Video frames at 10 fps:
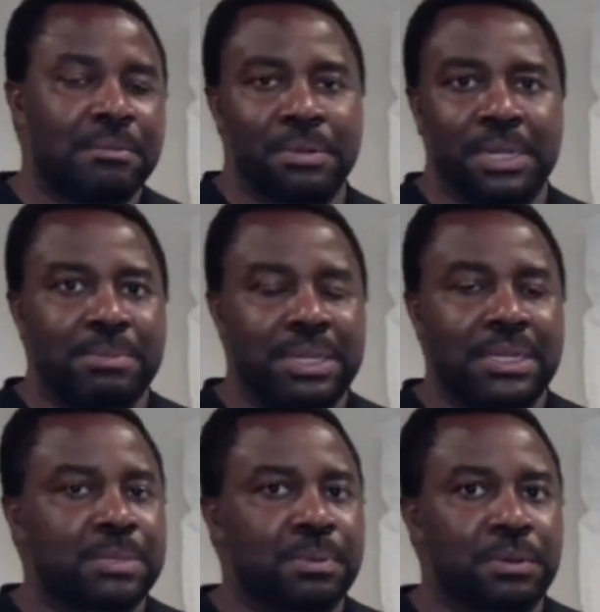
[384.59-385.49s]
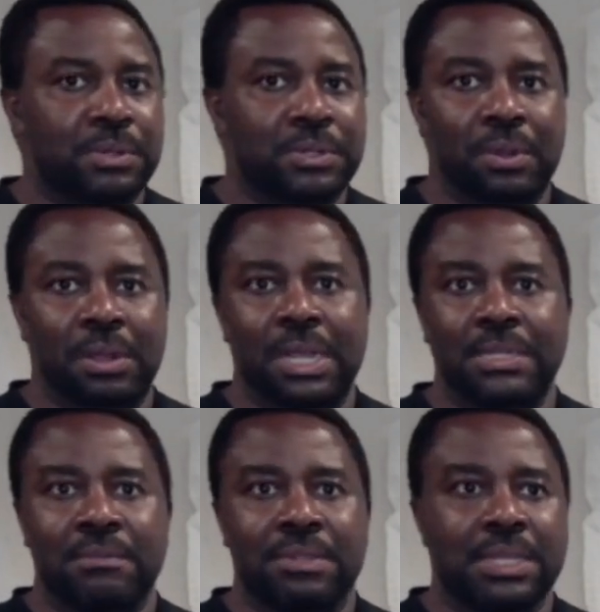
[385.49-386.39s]
the brain being exposed to all
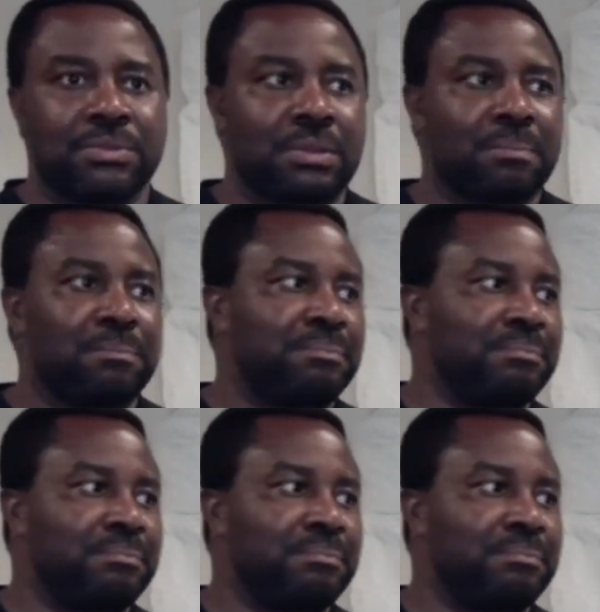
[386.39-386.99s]
kinds of things, from